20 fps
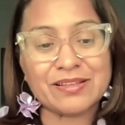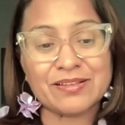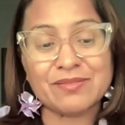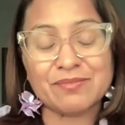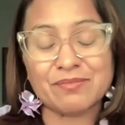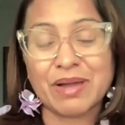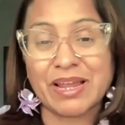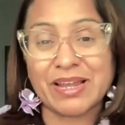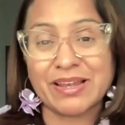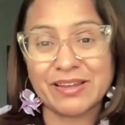
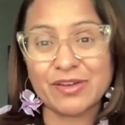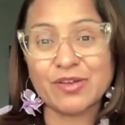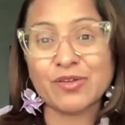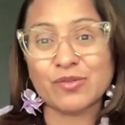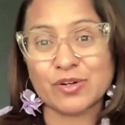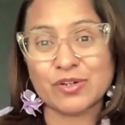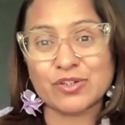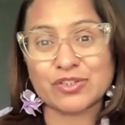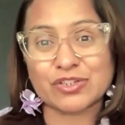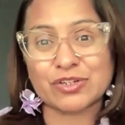little
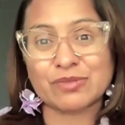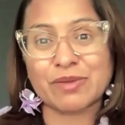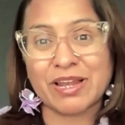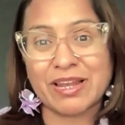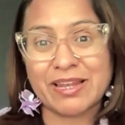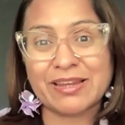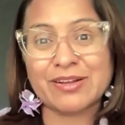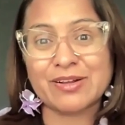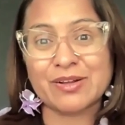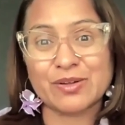version, my
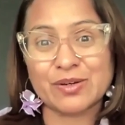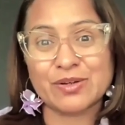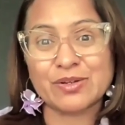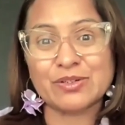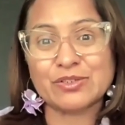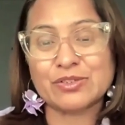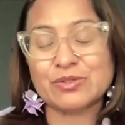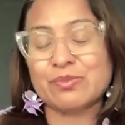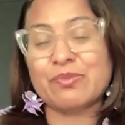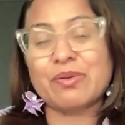little girl,
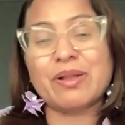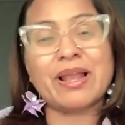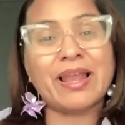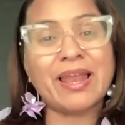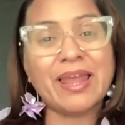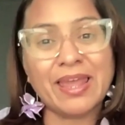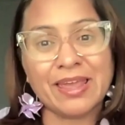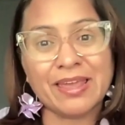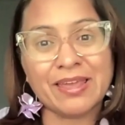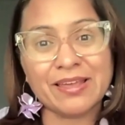to
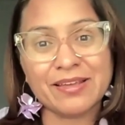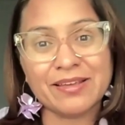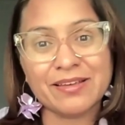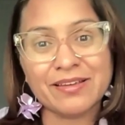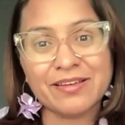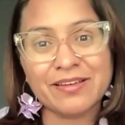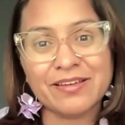play.